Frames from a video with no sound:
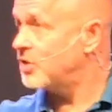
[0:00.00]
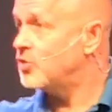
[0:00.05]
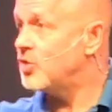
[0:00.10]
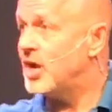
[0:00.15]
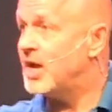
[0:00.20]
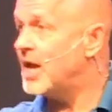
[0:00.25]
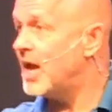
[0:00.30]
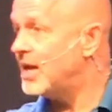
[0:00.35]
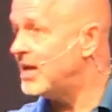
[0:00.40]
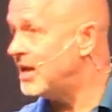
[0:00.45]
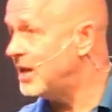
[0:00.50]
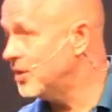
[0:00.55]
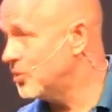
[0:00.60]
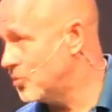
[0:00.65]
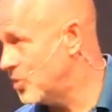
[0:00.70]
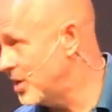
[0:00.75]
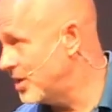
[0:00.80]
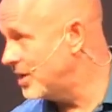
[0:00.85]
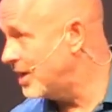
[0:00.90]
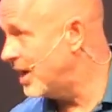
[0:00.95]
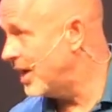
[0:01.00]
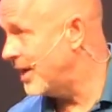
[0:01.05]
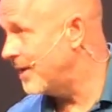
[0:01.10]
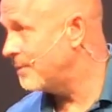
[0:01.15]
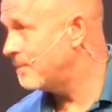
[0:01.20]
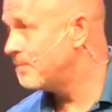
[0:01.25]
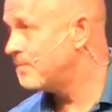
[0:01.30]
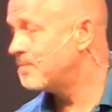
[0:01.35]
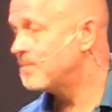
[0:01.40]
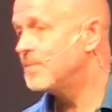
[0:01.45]
had a great idea one day.
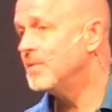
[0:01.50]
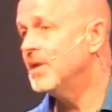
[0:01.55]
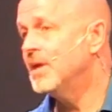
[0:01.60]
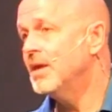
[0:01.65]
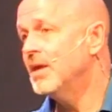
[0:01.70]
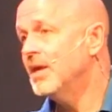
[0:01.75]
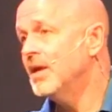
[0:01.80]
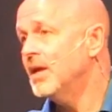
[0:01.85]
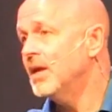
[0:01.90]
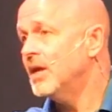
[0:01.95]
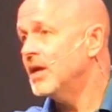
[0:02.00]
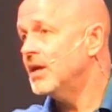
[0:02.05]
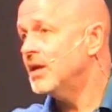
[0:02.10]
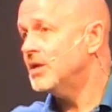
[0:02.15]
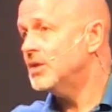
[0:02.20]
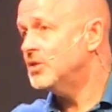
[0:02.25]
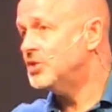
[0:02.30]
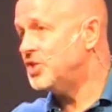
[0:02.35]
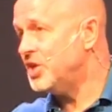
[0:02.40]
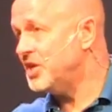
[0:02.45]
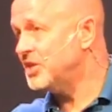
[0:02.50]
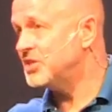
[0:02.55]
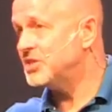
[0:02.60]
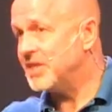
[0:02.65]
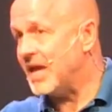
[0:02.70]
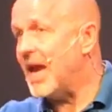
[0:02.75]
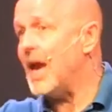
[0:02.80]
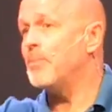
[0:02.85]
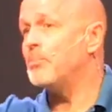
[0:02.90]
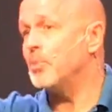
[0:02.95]

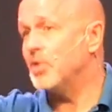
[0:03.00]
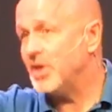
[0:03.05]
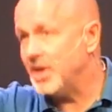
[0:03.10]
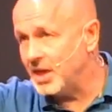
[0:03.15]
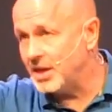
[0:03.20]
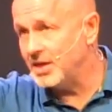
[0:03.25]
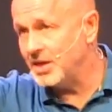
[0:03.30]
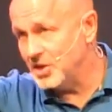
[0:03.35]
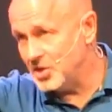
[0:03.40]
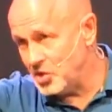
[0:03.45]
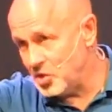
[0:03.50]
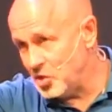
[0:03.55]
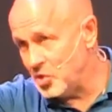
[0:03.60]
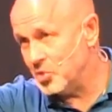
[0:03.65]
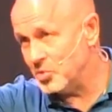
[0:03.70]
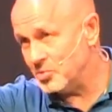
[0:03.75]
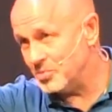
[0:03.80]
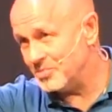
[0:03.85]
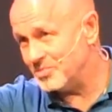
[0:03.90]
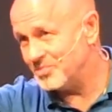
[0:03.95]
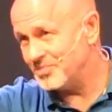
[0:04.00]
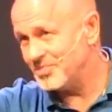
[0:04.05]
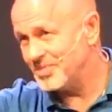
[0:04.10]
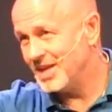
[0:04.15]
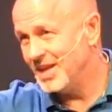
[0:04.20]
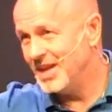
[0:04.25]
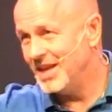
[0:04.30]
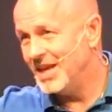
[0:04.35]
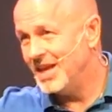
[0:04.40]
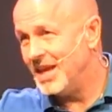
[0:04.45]
Jesus apprehended you.
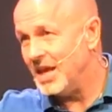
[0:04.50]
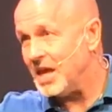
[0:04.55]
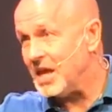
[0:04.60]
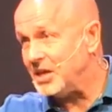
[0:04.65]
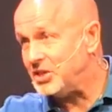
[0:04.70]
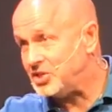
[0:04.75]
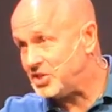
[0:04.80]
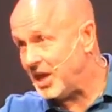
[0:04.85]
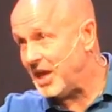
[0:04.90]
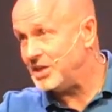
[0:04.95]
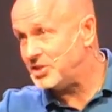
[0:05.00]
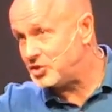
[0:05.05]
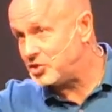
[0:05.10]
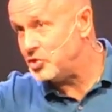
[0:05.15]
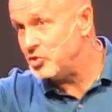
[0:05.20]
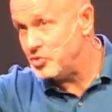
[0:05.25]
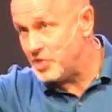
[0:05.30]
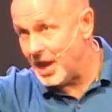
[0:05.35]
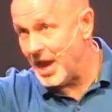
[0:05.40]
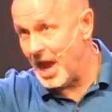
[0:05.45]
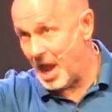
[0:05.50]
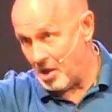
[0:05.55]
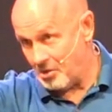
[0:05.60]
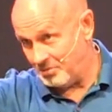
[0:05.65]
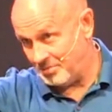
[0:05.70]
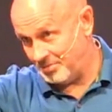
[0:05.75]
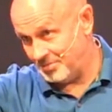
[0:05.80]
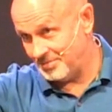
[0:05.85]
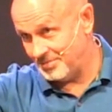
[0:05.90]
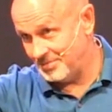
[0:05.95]
He chased you
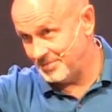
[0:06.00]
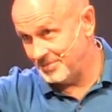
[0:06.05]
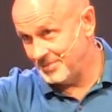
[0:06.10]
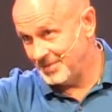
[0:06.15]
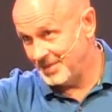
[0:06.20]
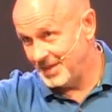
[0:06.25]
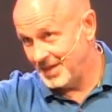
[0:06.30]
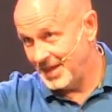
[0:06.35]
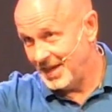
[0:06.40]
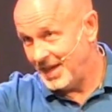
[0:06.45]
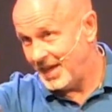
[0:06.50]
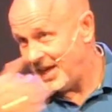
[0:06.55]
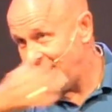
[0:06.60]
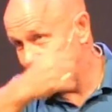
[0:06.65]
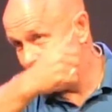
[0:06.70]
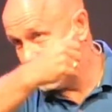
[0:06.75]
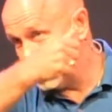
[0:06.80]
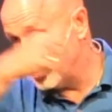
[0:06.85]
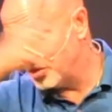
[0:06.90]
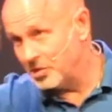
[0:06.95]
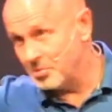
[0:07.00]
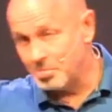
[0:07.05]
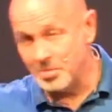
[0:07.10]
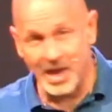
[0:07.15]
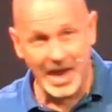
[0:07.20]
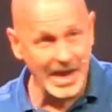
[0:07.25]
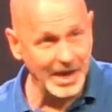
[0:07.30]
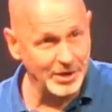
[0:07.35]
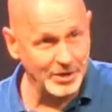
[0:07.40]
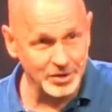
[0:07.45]
down. He tore the
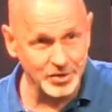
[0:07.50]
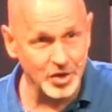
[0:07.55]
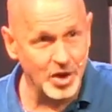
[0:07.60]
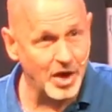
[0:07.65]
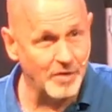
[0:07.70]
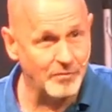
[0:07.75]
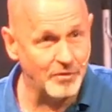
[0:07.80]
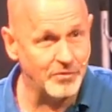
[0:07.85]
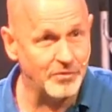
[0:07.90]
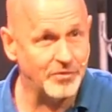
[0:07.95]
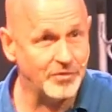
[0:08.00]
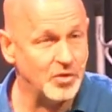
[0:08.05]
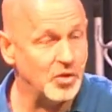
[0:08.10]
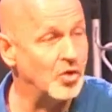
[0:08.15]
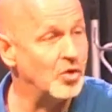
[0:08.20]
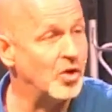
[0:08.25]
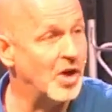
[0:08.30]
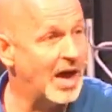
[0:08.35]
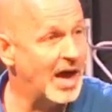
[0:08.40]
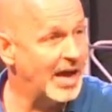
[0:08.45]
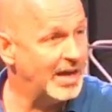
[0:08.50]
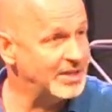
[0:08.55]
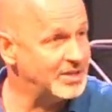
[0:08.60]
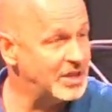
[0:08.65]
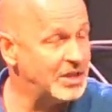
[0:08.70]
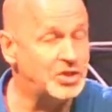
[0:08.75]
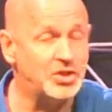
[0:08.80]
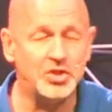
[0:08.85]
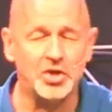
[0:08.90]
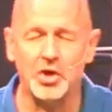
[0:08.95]
blinders off of your
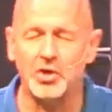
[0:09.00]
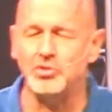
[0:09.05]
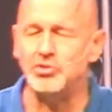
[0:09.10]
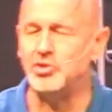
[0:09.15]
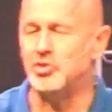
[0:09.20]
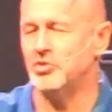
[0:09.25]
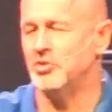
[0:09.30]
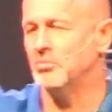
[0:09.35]
eyes. He showed